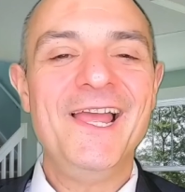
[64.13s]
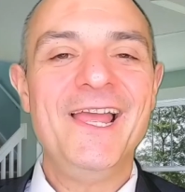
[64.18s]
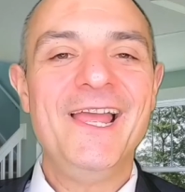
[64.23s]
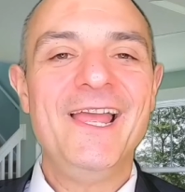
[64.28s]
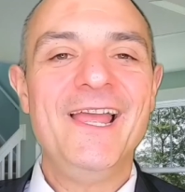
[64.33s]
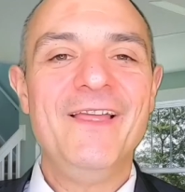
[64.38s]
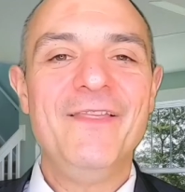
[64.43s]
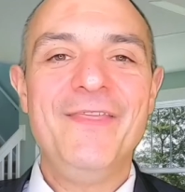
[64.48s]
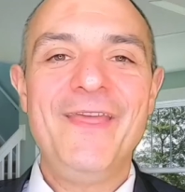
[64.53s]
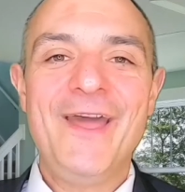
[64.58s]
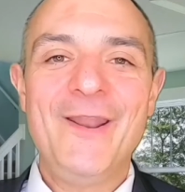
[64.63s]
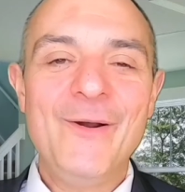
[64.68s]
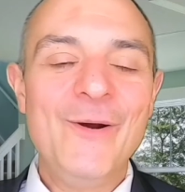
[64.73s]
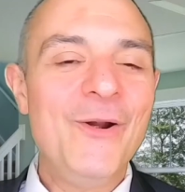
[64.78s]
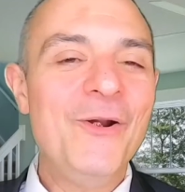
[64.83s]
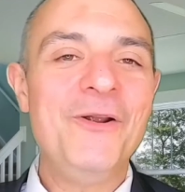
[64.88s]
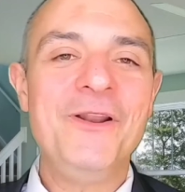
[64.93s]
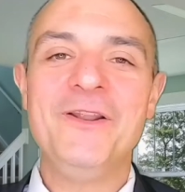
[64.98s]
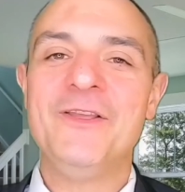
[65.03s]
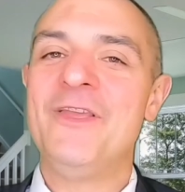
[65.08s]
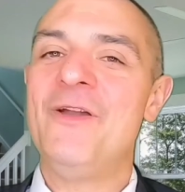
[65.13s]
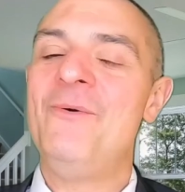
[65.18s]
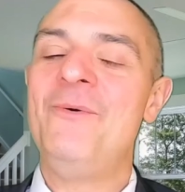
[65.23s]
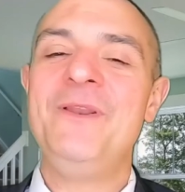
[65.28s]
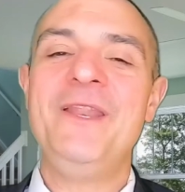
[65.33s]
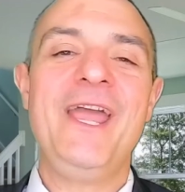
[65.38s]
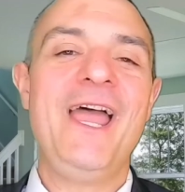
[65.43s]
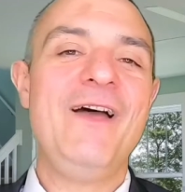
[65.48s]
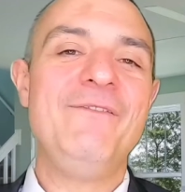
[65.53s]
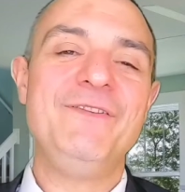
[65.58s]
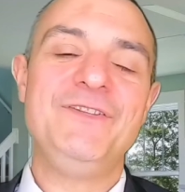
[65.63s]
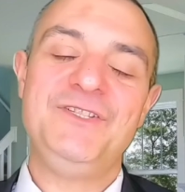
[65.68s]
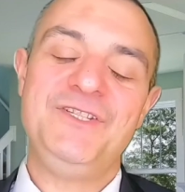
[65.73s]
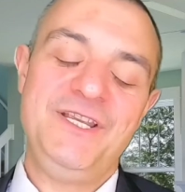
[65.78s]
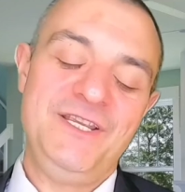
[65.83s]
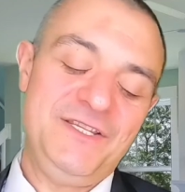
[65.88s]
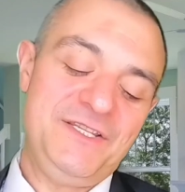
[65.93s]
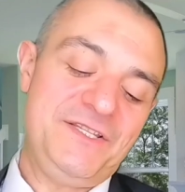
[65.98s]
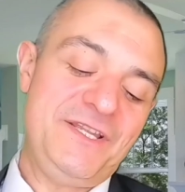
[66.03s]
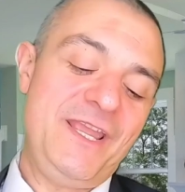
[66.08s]
that aren't going to have a
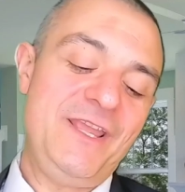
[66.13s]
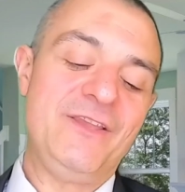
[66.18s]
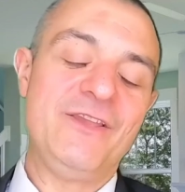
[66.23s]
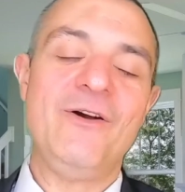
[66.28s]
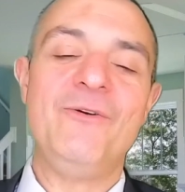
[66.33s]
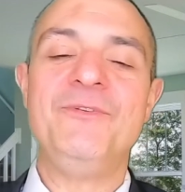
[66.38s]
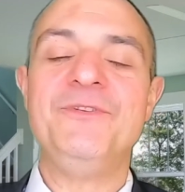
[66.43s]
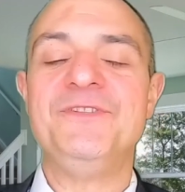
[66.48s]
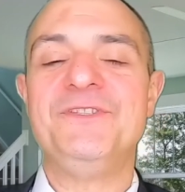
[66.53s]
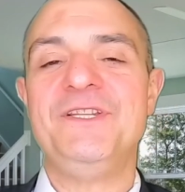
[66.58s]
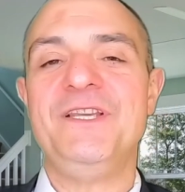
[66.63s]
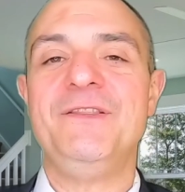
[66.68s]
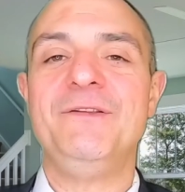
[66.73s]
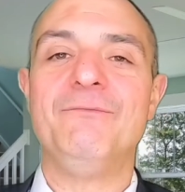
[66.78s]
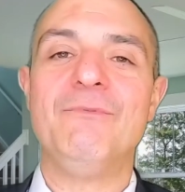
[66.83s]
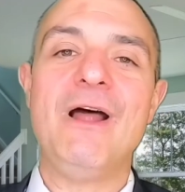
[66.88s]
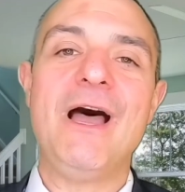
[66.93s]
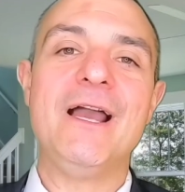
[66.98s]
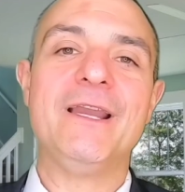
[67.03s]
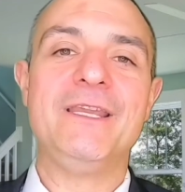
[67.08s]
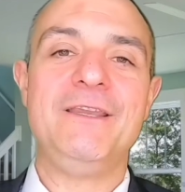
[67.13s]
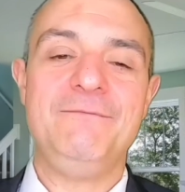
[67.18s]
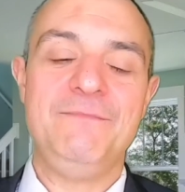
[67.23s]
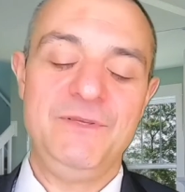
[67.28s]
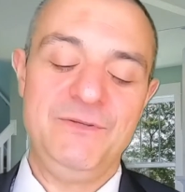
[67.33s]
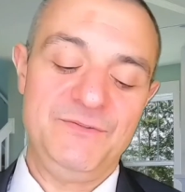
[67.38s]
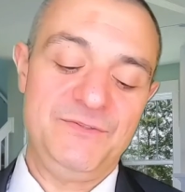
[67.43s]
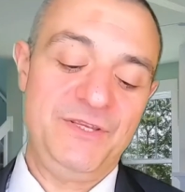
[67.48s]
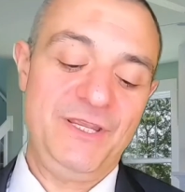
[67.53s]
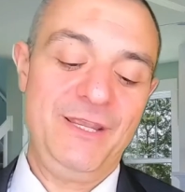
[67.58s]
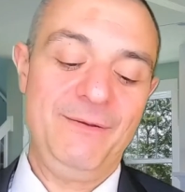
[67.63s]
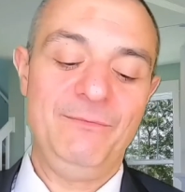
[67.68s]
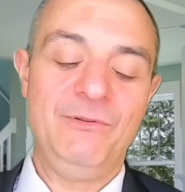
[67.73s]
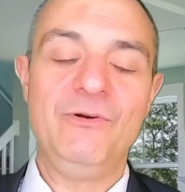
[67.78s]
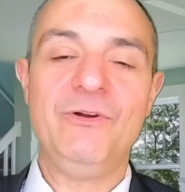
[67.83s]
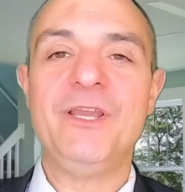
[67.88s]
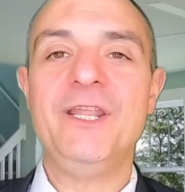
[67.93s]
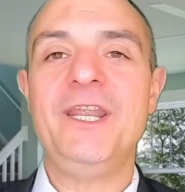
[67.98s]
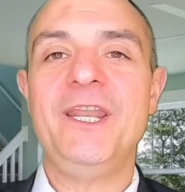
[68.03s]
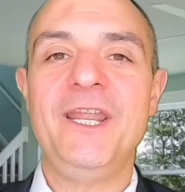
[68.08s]
cheesesteak, going to see the Rocky Museum,
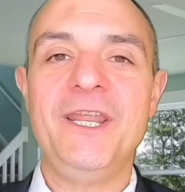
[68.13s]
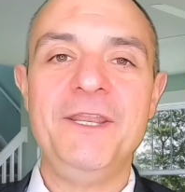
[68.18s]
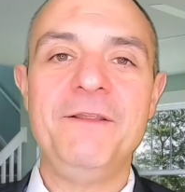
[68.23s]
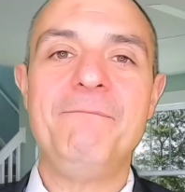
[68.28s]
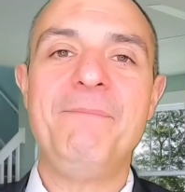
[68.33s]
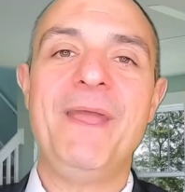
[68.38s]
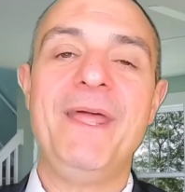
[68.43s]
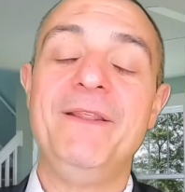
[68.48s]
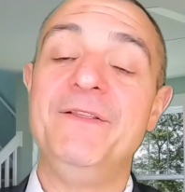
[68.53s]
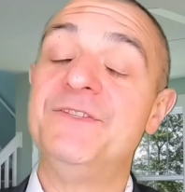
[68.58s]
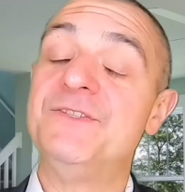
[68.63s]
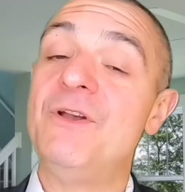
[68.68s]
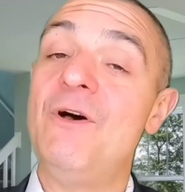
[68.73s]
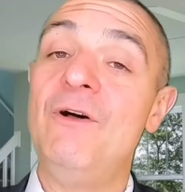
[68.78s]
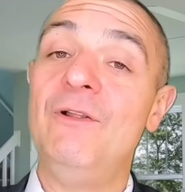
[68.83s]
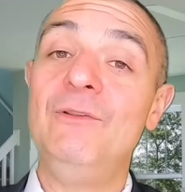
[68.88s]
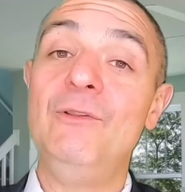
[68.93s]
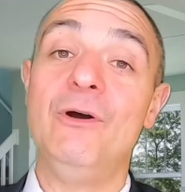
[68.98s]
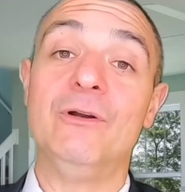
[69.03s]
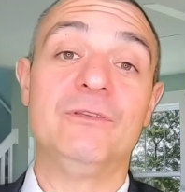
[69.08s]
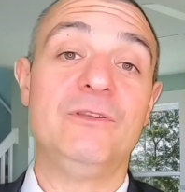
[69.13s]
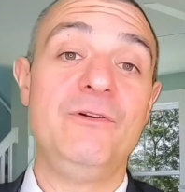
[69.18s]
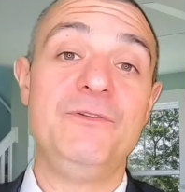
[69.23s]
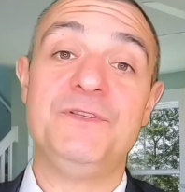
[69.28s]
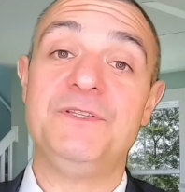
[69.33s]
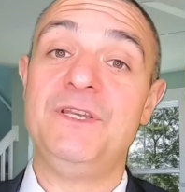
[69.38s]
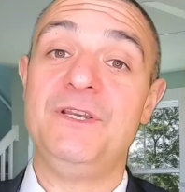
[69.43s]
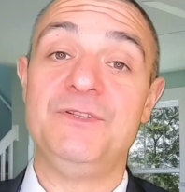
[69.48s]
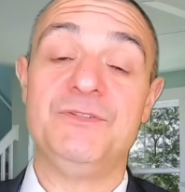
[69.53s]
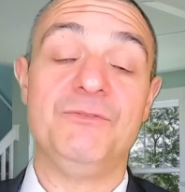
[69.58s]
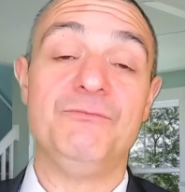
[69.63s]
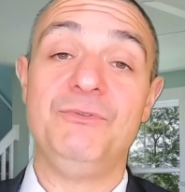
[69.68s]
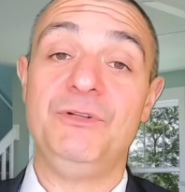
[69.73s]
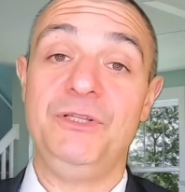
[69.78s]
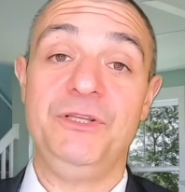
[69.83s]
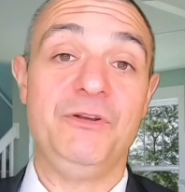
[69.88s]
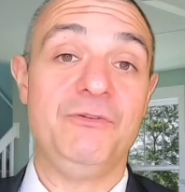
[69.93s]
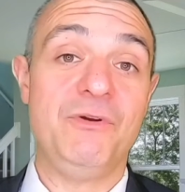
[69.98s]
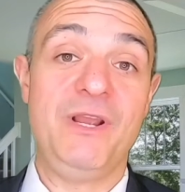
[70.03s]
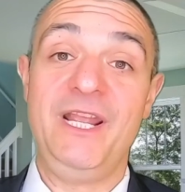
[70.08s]
looking at Independence Hall. And look, those things are really
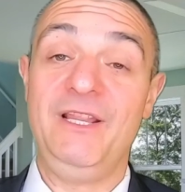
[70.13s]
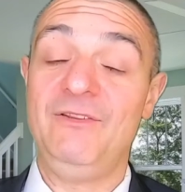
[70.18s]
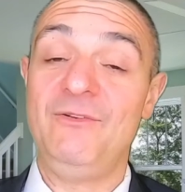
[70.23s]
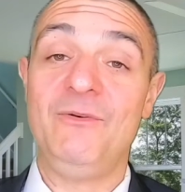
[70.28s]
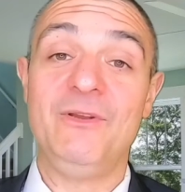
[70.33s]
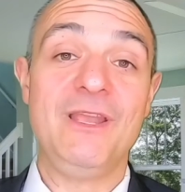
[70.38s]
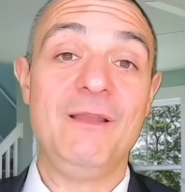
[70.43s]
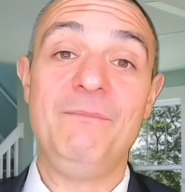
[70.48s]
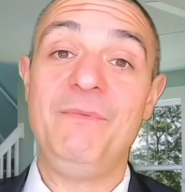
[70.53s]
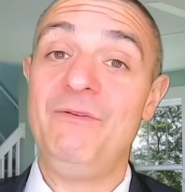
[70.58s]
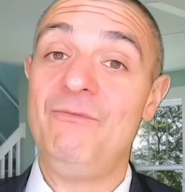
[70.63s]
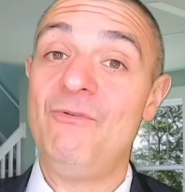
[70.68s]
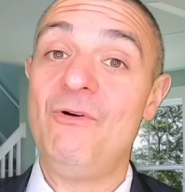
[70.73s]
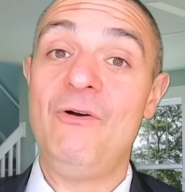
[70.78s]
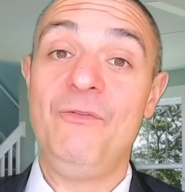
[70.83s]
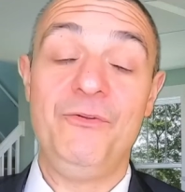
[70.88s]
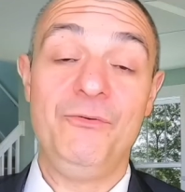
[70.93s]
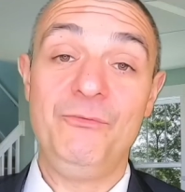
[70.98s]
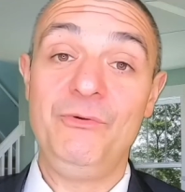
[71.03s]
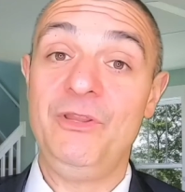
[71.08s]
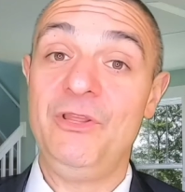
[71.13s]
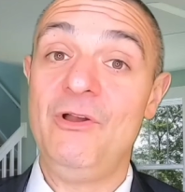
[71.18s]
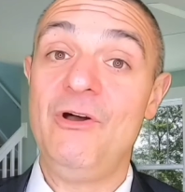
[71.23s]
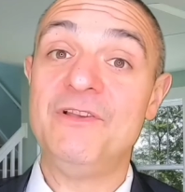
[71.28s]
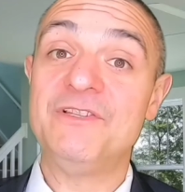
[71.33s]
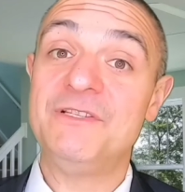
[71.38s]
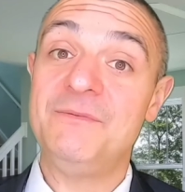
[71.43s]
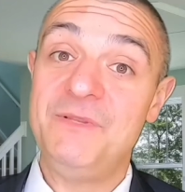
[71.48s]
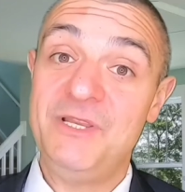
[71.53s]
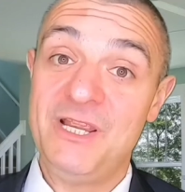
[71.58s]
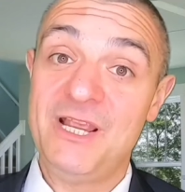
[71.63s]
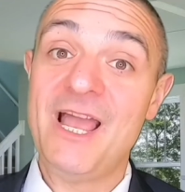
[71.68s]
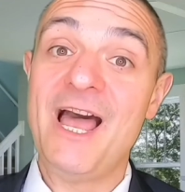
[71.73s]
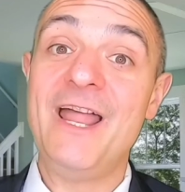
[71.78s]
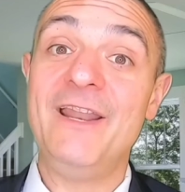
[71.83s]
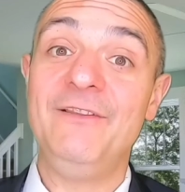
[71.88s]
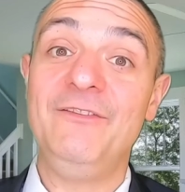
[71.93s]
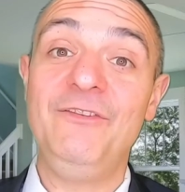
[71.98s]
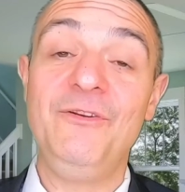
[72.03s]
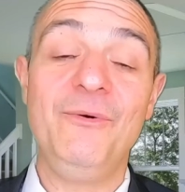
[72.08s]
great. Don't get me wrong. They're really awesome and you got to
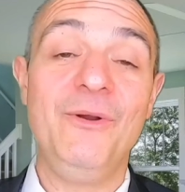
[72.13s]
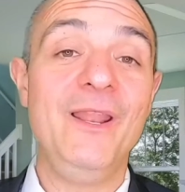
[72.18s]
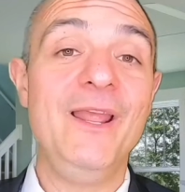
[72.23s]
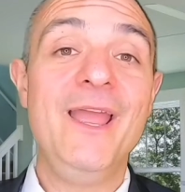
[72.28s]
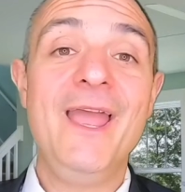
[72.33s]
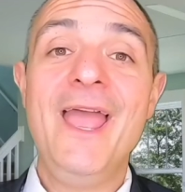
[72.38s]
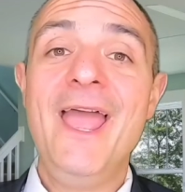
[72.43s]
do it.